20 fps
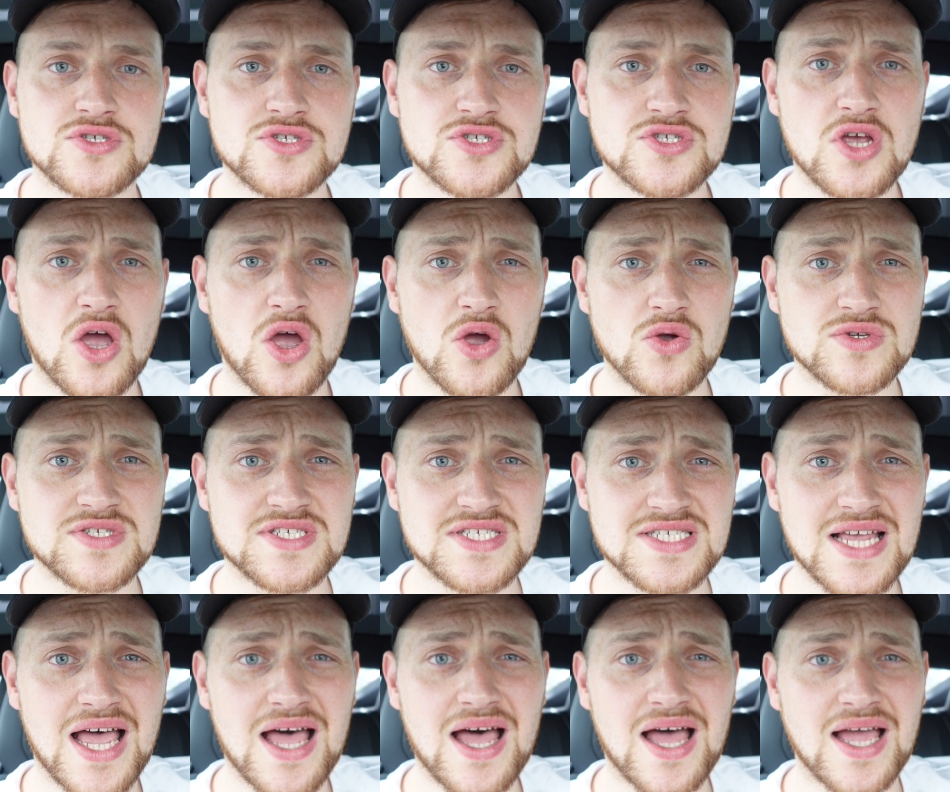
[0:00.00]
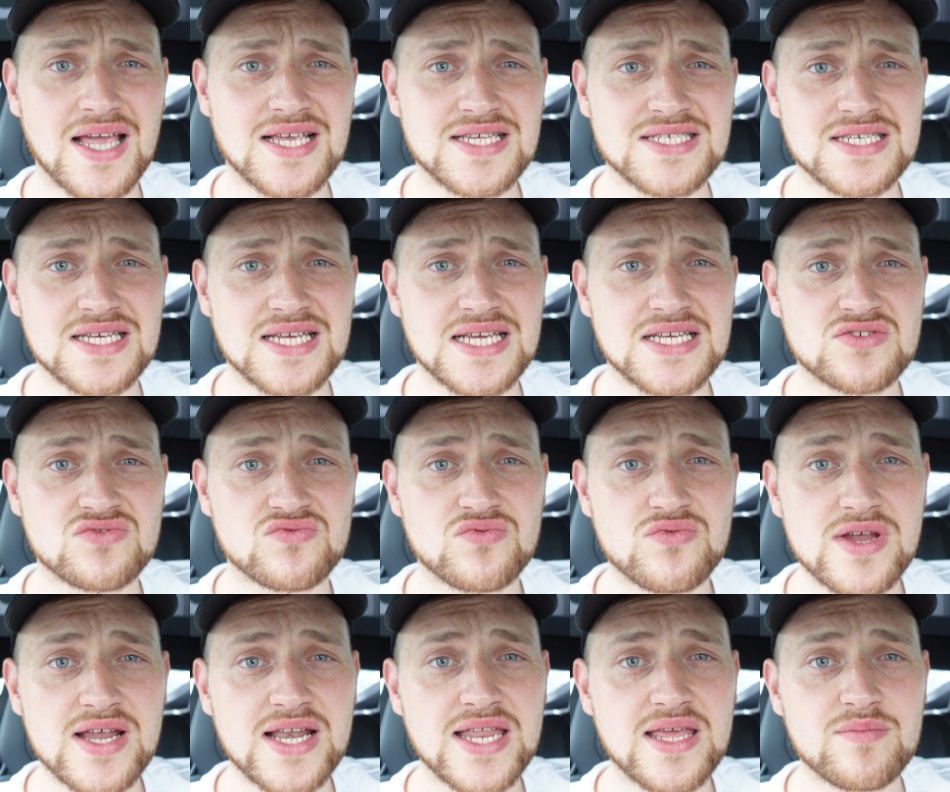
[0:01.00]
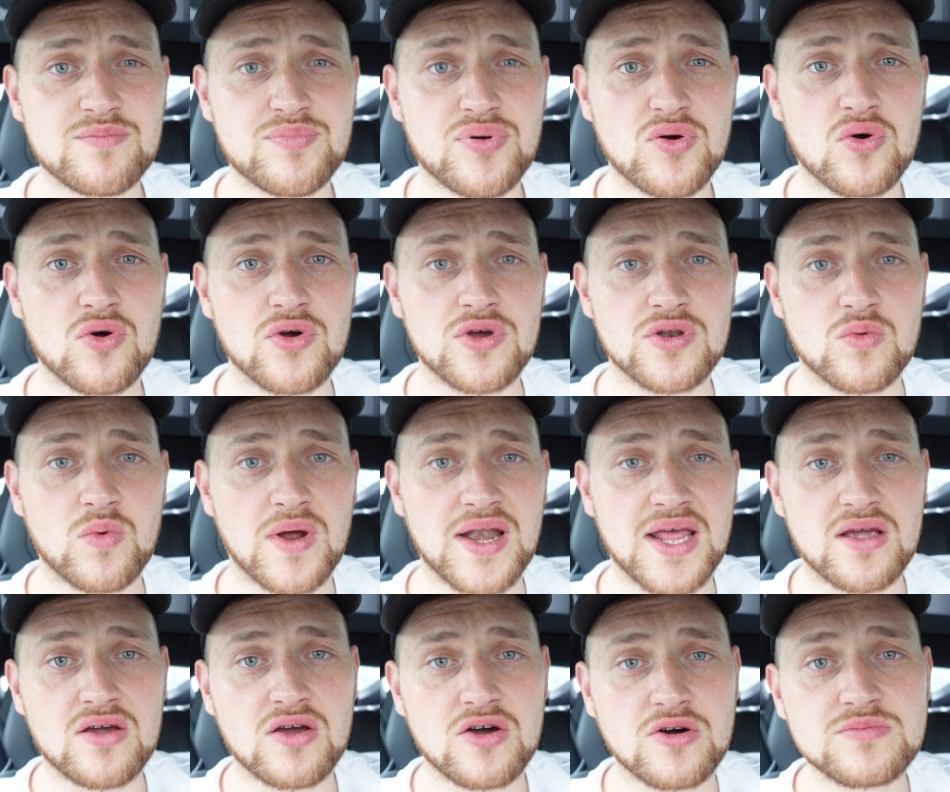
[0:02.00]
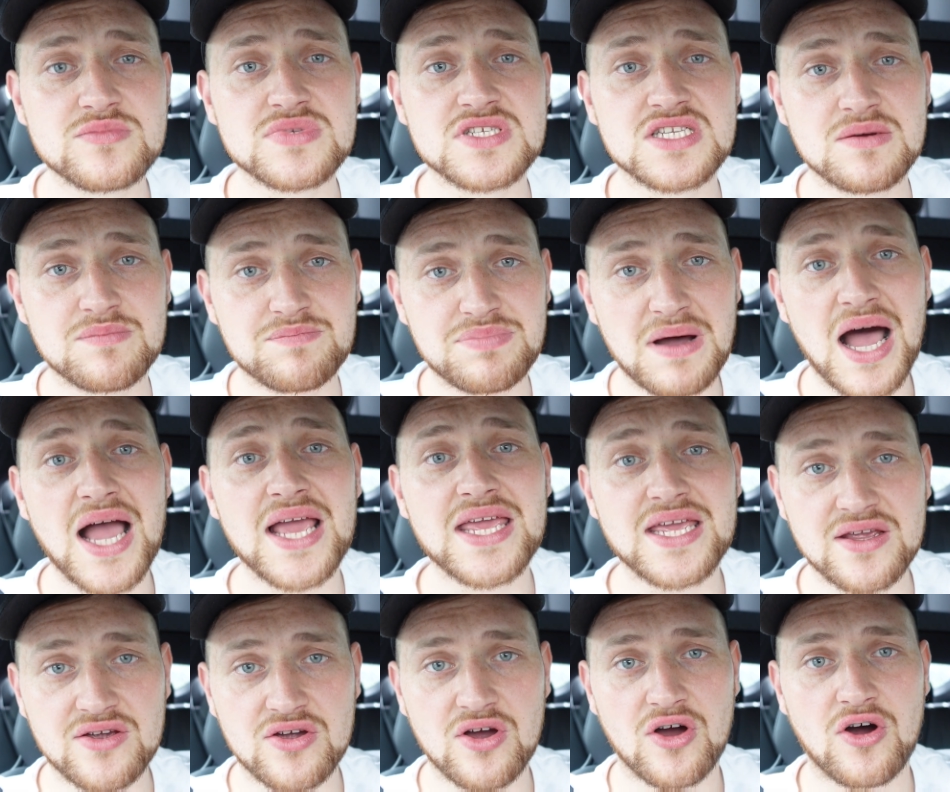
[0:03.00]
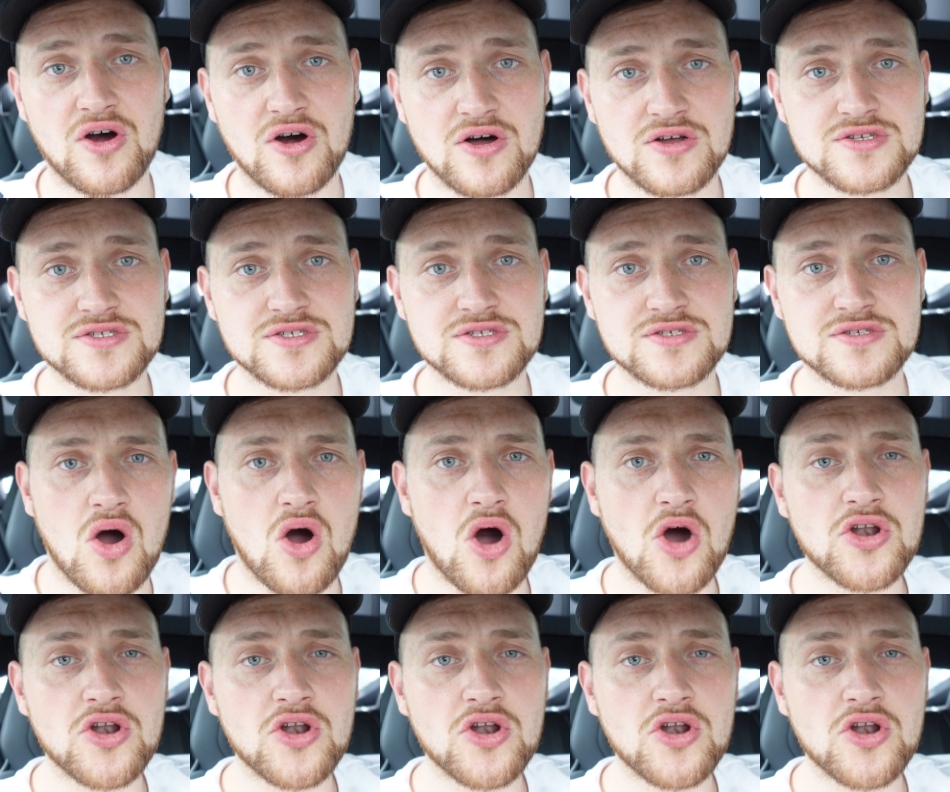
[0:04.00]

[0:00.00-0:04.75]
So size is really important when it comes to buying cars.